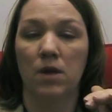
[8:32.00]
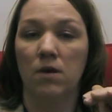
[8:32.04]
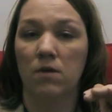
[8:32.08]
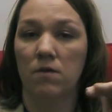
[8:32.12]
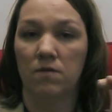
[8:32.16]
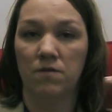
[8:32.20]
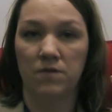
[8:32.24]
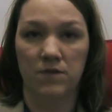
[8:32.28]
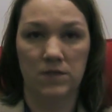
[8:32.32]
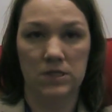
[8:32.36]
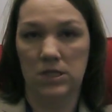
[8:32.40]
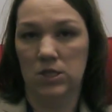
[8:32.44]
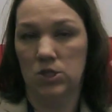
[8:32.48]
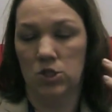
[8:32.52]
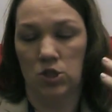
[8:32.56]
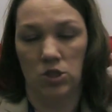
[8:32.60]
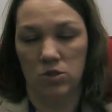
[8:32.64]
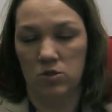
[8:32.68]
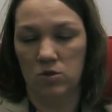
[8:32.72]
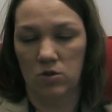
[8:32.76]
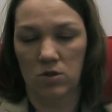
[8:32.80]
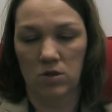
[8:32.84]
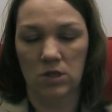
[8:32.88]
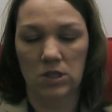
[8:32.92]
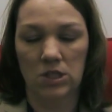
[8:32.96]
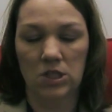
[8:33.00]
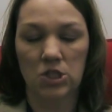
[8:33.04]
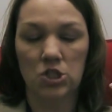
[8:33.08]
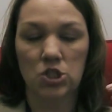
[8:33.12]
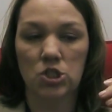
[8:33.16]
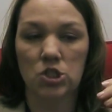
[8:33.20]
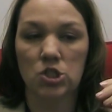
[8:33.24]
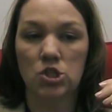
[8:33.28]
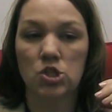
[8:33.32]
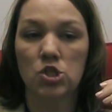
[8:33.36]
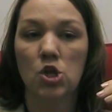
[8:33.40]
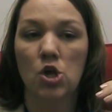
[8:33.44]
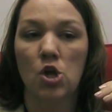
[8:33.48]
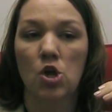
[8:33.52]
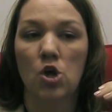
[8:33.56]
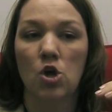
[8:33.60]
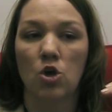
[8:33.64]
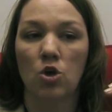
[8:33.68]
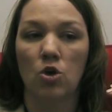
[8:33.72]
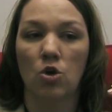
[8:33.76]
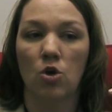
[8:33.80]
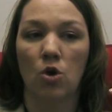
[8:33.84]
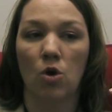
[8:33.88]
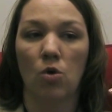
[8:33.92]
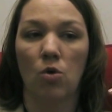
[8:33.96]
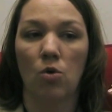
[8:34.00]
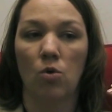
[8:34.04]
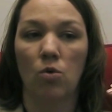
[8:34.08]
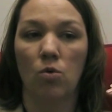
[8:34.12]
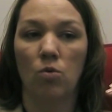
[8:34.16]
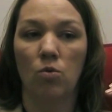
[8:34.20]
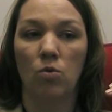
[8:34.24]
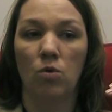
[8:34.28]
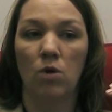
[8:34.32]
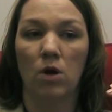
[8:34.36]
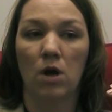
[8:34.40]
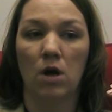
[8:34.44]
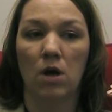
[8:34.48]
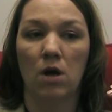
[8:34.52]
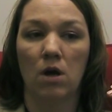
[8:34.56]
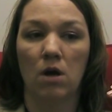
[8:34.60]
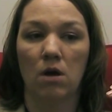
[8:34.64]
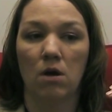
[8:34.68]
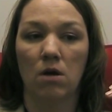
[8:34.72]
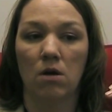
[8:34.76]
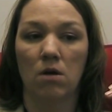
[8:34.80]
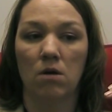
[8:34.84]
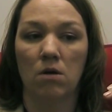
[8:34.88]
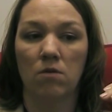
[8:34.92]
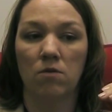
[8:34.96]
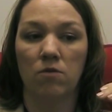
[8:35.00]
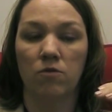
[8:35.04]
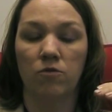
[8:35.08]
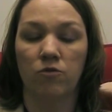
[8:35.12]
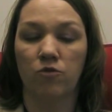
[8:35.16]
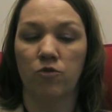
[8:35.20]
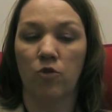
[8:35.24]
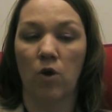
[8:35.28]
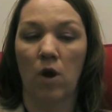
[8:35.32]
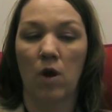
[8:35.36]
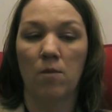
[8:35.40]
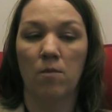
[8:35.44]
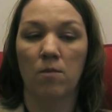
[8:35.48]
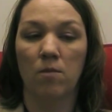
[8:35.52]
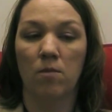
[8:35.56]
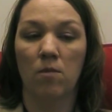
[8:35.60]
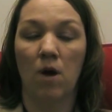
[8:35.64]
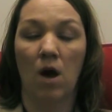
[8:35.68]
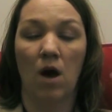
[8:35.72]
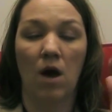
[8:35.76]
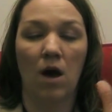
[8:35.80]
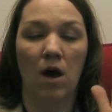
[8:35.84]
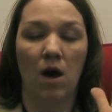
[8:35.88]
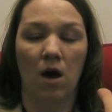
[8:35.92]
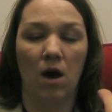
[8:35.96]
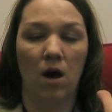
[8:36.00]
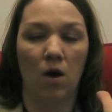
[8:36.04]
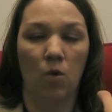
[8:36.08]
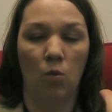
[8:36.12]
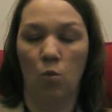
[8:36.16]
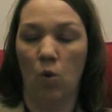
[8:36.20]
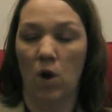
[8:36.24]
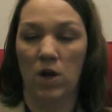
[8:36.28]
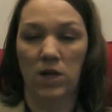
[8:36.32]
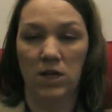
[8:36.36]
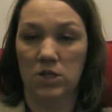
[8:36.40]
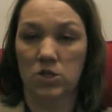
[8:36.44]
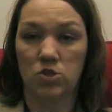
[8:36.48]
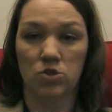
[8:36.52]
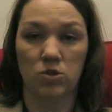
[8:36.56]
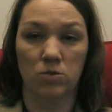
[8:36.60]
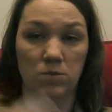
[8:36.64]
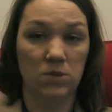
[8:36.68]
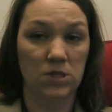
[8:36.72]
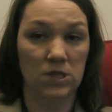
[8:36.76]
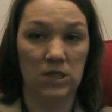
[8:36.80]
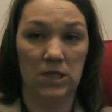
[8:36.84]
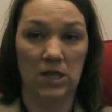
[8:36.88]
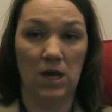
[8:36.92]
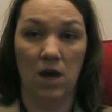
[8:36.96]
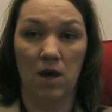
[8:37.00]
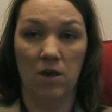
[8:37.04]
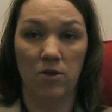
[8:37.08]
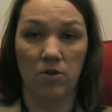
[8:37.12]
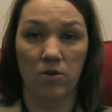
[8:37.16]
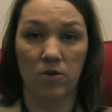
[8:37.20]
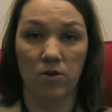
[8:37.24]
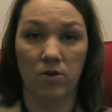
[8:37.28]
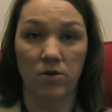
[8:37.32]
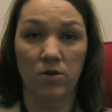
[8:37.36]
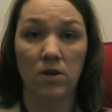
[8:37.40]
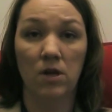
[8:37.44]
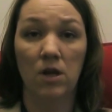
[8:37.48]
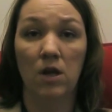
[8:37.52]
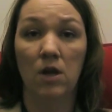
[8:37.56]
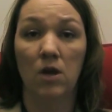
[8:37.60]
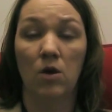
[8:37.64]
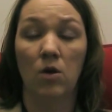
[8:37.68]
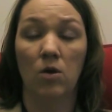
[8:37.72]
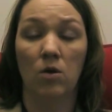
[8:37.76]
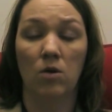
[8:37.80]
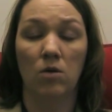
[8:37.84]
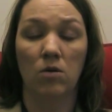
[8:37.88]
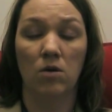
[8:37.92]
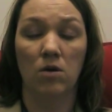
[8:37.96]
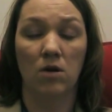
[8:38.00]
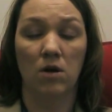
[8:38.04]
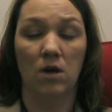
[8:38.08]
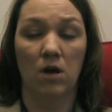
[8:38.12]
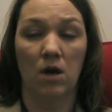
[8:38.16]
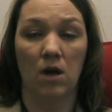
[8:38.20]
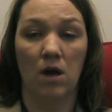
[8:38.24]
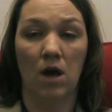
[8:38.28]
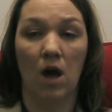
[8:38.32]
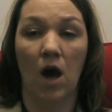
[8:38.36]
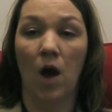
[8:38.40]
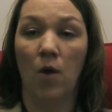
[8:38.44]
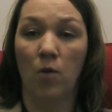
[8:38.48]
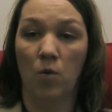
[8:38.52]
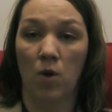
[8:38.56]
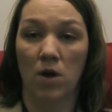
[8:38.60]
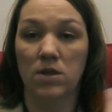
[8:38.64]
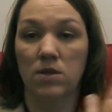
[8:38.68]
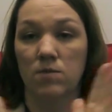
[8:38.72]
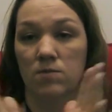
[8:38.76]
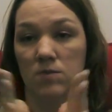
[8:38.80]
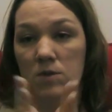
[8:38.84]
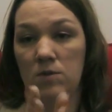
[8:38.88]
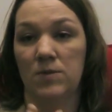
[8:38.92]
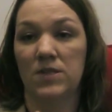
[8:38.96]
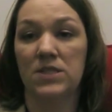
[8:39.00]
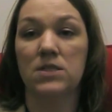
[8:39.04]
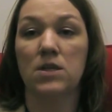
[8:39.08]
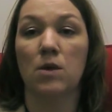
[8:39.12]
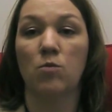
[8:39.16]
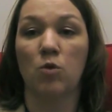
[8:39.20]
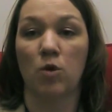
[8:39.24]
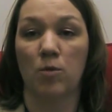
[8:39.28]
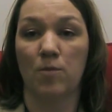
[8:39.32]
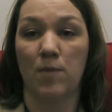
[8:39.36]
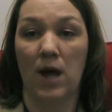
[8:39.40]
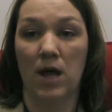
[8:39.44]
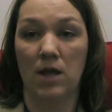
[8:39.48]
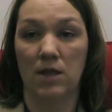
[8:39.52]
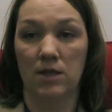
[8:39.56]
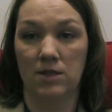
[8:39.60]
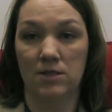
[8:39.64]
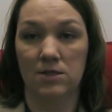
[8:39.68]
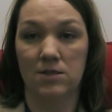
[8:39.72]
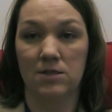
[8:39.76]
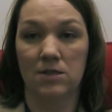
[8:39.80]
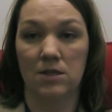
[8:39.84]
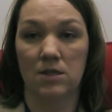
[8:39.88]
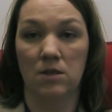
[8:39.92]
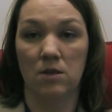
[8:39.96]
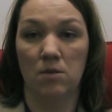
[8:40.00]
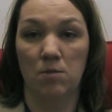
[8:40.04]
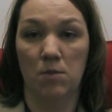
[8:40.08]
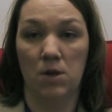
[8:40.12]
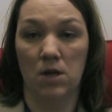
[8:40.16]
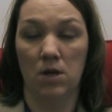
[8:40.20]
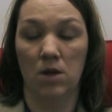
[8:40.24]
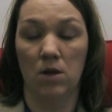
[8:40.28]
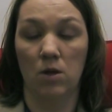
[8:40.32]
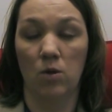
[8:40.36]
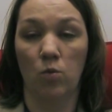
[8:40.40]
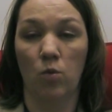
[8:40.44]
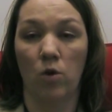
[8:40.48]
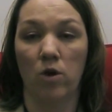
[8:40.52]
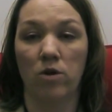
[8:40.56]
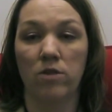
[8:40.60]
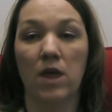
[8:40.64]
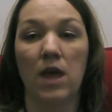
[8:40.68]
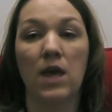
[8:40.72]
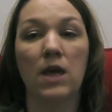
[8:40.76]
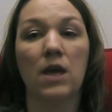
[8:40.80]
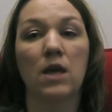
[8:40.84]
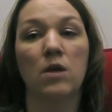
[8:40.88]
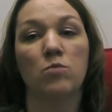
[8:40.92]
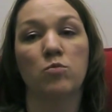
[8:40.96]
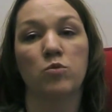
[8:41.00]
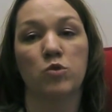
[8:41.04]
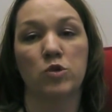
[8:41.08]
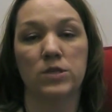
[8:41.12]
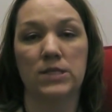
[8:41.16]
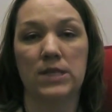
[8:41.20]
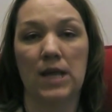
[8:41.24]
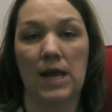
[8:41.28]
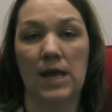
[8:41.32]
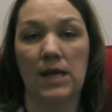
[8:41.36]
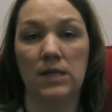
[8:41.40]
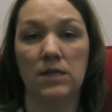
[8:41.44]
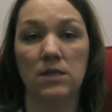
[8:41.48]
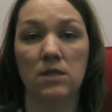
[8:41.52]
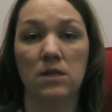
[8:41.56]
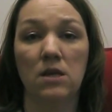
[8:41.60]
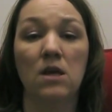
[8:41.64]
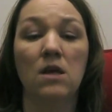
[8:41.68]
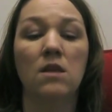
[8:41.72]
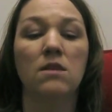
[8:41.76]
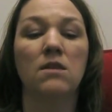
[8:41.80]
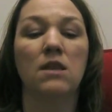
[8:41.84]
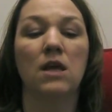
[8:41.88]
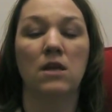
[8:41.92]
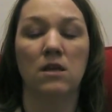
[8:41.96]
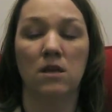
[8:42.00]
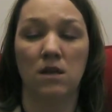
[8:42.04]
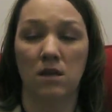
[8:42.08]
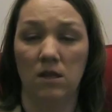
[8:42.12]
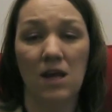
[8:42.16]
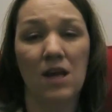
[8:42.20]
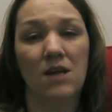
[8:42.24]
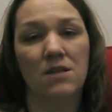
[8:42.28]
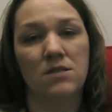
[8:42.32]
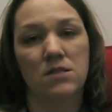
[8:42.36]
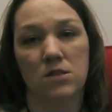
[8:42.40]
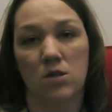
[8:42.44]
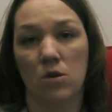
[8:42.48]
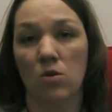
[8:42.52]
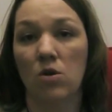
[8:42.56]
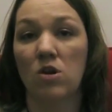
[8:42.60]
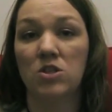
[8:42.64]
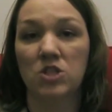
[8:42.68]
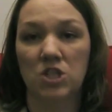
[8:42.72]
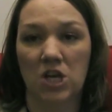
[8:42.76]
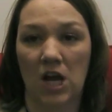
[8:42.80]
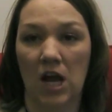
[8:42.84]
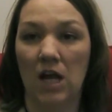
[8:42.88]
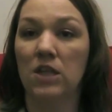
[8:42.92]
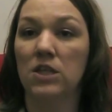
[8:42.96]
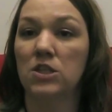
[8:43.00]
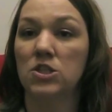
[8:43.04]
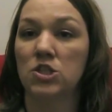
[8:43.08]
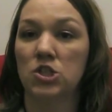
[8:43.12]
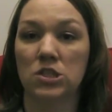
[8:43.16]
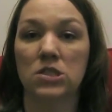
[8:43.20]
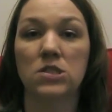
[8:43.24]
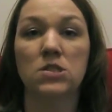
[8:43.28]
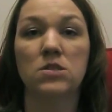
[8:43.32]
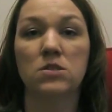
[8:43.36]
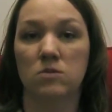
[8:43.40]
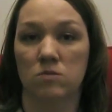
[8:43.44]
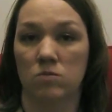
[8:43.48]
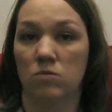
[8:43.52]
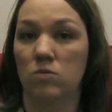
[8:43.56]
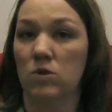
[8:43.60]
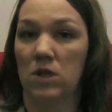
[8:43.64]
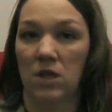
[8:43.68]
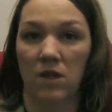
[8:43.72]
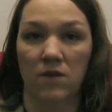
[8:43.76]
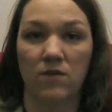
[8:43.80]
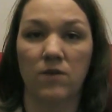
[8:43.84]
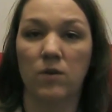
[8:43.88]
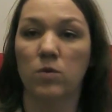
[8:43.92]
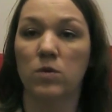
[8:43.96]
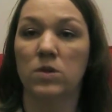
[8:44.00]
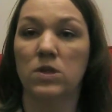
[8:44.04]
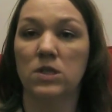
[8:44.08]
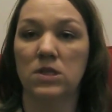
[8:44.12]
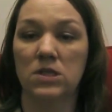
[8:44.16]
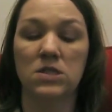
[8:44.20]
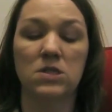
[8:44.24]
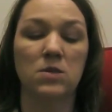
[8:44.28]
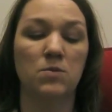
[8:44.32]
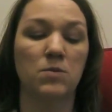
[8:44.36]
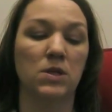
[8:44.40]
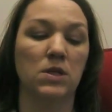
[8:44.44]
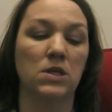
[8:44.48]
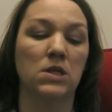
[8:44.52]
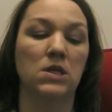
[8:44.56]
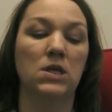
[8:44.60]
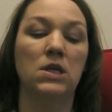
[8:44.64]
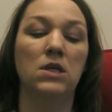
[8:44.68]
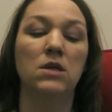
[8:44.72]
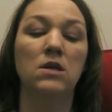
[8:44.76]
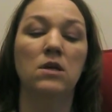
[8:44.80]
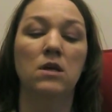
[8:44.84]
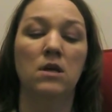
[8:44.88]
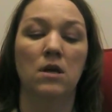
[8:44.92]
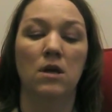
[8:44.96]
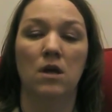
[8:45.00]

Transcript: physicians or clinicians go from one extreme to the other. I want them to be somewhere balanced in the middle where they can present that, yes, there are challenges with living with a disability.